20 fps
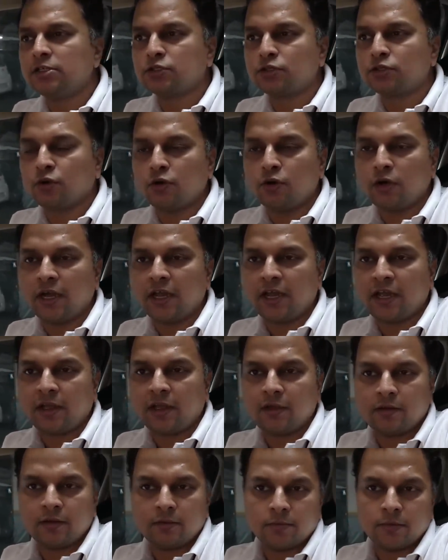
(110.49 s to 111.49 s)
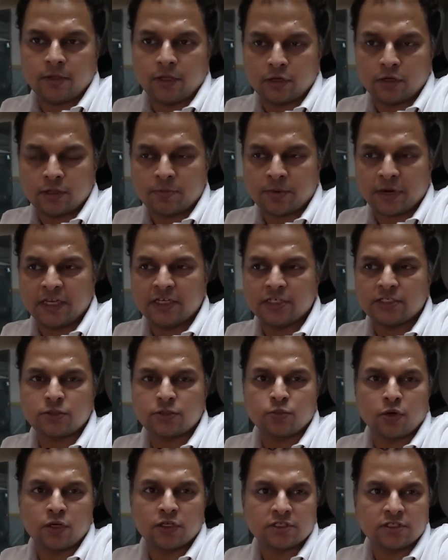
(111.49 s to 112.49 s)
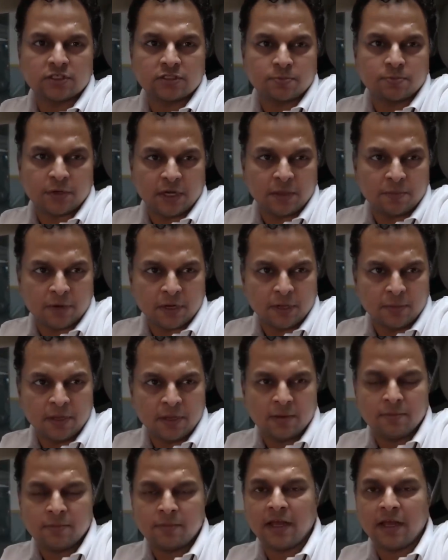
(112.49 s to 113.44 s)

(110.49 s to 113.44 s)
So the price was pretty premium,